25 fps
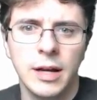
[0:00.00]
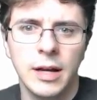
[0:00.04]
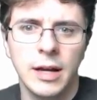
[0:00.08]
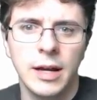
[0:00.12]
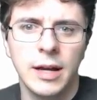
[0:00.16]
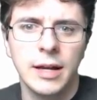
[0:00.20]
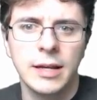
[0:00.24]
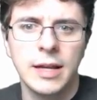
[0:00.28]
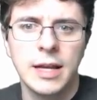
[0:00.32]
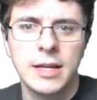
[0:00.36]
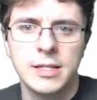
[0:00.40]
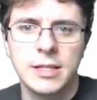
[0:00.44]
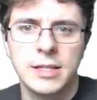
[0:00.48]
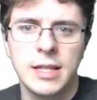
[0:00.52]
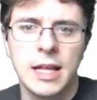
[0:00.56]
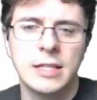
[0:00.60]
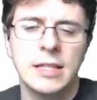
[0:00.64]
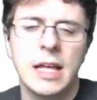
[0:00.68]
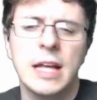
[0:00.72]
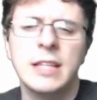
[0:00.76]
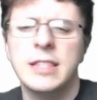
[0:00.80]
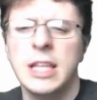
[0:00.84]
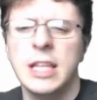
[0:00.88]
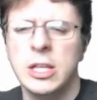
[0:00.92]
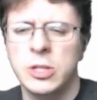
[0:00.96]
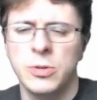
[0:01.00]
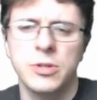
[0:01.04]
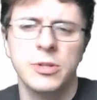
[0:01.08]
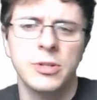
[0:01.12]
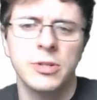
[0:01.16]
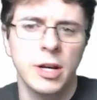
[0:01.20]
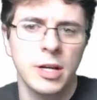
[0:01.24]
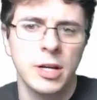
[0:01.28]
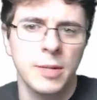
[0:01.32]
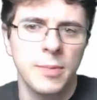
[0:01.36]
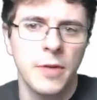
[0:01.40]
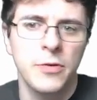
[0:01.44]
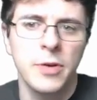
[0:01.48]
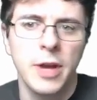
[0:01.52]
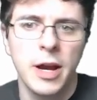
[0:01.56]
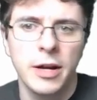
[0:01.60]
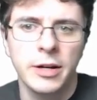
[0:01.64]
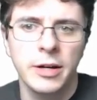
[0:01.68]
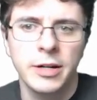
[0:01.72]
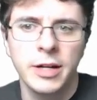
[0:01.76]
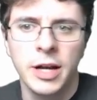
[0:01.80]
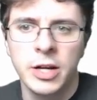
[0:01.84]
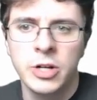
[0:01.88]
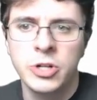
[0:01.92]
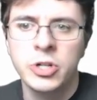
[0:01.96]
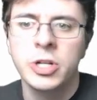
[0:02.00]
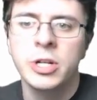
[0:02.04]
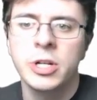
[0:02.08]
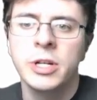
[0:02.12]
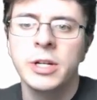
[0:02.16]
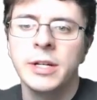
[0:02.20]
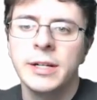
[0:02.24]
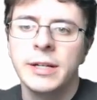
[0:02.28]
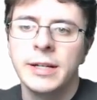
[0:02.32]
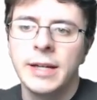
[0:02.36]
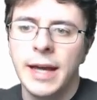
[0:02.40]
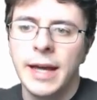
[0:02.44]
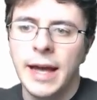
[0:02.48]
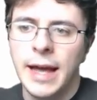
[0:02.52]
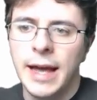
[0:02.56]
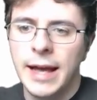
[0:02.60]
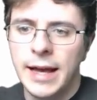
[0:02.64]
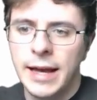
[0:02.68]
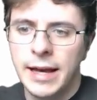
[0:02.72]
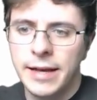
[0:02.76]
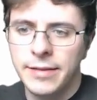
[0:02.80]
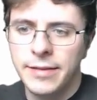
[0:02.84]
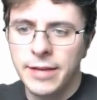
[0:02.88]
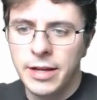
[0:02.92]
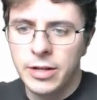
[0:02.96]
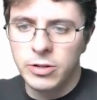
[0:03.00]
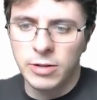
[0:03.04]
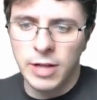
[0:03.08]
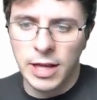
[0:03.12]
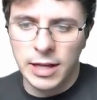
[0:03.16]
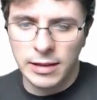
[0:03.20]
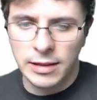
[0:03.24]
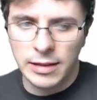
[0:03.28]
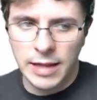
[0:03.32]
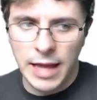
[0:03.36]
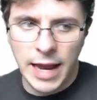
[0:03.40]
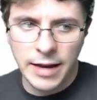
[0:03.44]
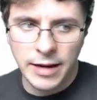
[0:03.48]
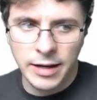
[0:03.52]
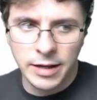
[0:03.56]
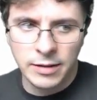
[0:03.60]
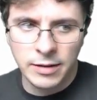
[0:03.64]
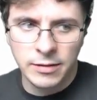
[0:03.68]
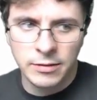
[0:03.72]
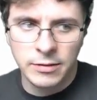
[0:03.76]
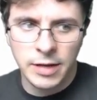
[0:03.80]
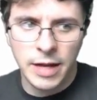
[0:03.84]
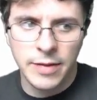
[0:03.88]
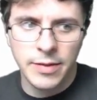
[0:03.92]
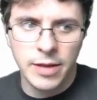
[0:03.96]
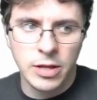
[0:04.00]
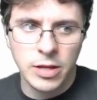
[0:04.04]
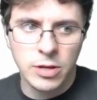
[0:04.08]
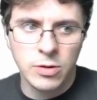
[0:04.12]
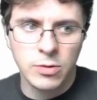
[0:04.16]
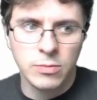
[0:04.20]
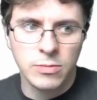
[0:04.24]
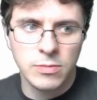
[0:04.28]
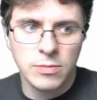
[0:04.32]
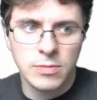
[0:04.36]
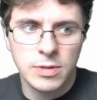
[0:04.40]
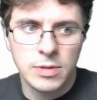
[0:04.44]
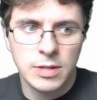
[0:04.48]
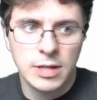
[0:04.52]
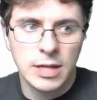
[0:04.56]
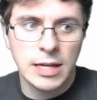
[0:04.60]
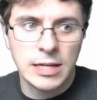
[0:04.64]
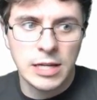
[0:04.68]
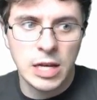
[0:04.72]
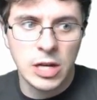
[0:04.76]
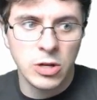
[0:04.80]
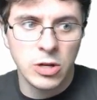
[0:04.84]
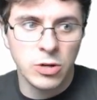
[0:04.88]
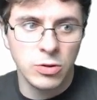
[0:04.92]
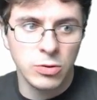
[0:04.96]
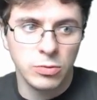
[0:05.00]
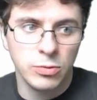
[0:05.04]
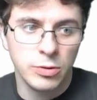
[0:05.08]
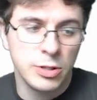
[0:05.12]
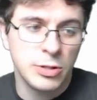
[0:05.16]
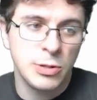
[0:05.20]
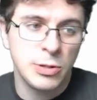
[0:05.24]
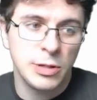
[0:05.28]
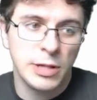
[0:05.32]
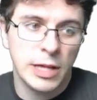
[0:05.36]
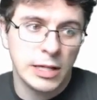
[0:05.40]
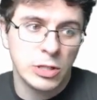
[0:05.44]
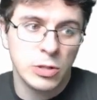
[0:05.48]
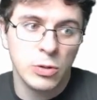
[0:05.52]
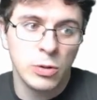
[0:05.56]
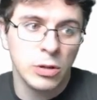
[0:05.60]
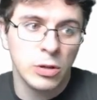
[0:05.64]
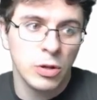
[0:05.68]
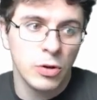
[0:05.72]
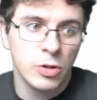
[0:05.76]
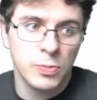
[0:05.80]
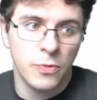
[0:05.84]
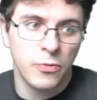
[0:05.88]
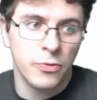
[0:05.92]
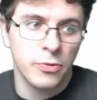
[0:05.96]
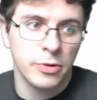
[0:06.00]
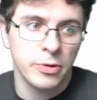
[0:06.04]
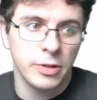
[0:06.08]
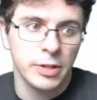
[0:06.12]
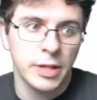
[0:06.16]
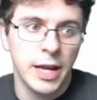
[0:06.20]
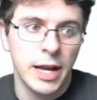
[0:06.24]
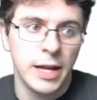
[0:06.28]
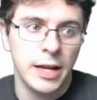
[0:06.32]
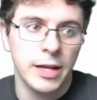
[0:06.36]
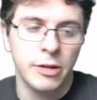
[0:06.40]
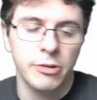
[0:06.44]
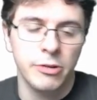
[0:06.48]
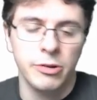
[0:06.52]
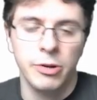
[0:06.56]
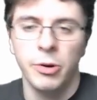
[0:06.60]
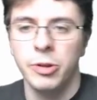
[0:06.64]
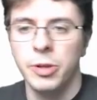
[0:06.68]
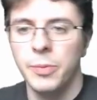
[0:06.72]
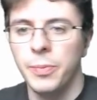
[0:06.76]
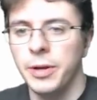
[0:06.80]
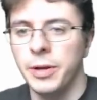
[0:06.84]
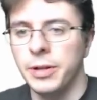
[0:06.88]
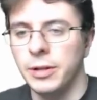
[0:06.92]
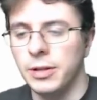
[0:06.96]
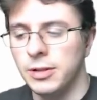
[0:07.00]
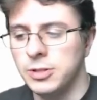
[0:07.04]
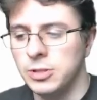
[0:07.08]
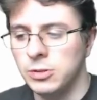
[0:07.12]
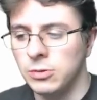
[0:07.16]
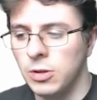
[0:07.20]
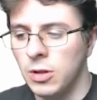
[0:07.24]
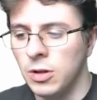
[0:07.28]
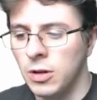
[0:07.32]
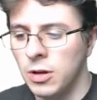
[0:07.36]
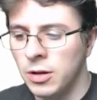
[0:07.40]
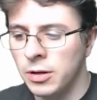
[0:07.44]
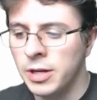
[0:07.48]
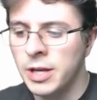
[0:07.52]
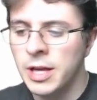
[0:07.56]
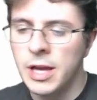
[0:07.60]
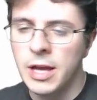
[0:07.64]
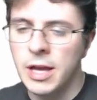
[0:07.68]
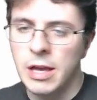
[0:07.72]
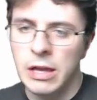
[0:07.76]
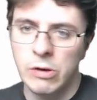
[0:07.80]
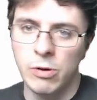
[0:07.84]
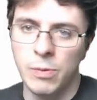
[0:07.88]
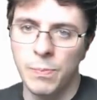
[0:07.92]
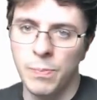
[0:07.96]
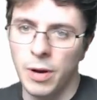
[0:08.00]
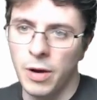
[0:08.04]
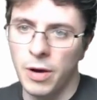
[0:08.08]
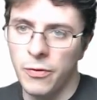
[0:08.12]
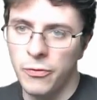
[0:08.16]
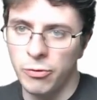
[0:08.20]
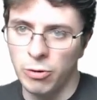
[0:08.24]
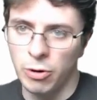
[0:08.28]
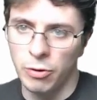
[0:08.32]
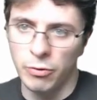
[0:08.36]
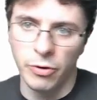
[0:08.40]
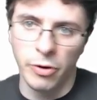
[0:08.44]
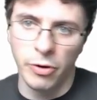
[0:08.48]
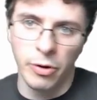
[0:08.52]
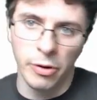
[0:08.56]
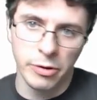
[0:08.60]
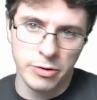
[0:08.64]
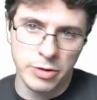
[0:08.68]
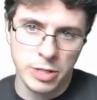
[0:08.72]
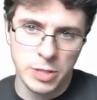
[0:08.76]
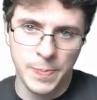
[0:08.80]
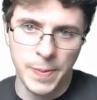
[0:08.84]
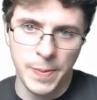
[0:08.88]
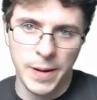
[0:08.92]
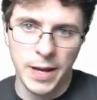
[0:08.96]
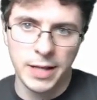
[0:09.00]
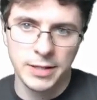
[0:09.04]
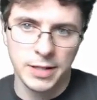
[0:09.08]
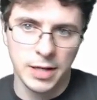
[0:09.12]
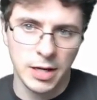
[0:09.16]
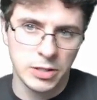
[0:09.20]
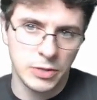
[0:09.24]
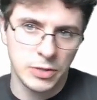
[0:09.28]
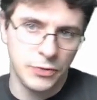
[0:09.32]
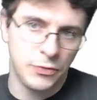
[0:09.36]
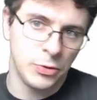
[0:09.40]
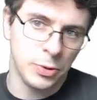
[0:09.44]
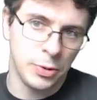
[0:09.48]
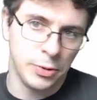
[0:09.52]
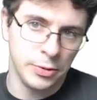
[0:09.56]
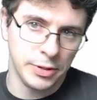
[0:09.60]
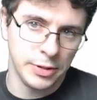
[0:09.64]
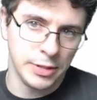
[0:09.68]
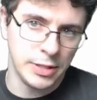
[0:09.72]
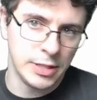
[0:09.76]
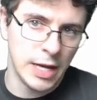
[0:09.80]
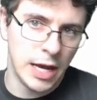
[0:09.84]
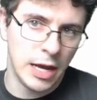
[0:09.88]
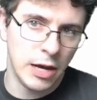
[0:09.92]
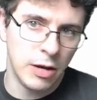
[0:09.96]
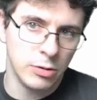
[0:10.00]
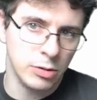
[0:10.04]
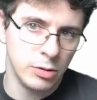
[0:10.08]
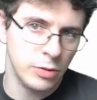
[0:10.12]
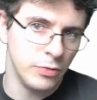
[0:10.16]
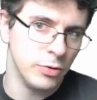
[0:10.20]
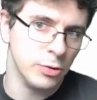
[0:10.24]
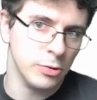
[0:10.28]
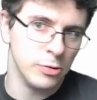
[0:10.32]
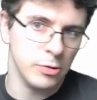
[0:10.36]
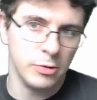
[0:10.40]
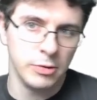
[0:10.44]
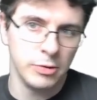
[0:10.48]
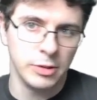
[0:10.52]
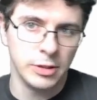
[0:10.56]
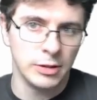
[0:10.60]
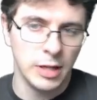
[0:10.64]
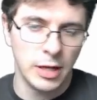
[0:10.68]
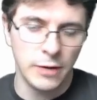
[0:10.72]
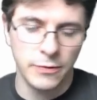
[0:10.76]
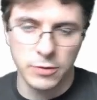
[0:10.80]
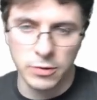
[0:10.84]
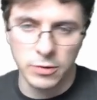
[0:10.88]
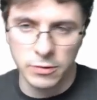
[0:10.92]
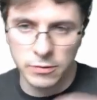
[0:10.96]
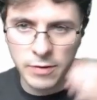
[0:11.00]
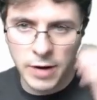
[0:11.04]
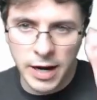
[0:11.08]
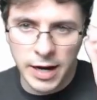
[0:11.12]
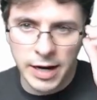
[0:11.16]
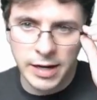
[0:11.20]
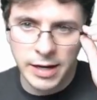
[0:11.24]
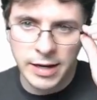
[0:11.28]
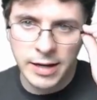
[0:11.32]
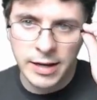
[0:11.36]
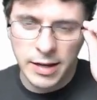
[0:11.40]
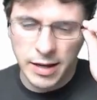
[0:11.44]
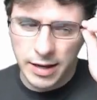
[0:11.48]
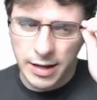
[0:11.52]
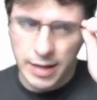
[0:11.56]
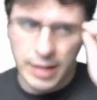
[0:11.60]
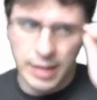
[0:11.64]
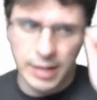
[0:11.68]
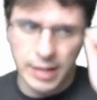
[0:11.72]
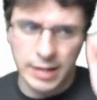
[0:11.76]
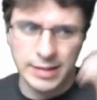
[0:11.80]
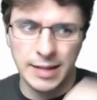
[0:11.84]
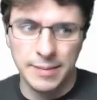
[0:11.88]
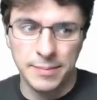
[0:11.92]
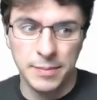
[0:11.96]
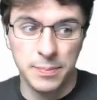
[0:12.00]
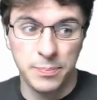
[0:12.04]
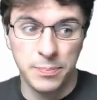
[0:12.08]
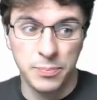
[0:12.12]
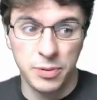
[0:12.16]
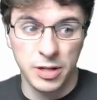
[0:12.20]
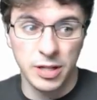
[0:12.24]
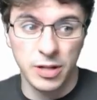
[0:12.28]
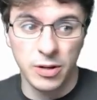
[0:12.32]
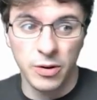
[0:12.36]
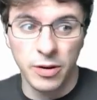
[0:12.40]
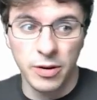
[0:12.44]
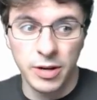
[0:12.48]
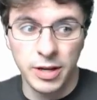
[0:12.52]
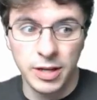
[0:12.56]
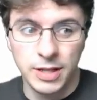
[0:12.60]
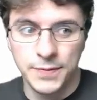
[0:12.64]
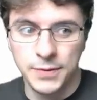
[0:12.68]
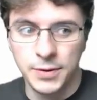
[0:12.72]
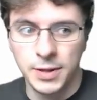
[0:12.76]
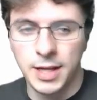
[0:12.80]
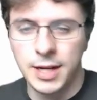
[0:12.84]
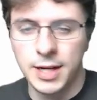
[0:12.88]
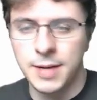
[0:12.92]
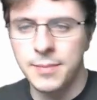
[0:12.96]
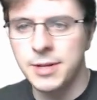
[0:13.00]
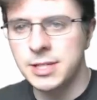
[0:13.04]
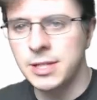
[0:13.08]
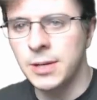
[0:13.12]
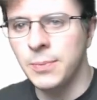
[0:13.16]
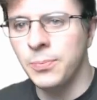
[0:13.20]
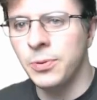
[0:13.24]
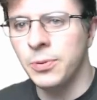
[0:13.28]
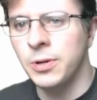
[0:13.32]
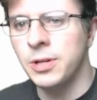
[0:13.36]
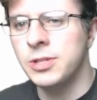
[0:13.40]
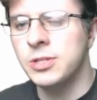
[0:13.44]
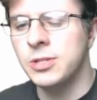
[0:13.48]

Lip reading: I guess that's what they're talking about. If you air dodge and then you're like landing, and then you do it like too close before you're landing, or you hold the button a little too long, you would buffer a roll or a spot dodge if you were holding down, or if you were holding left or right, and that'd be pretty annoying, give you a lot of misinputs.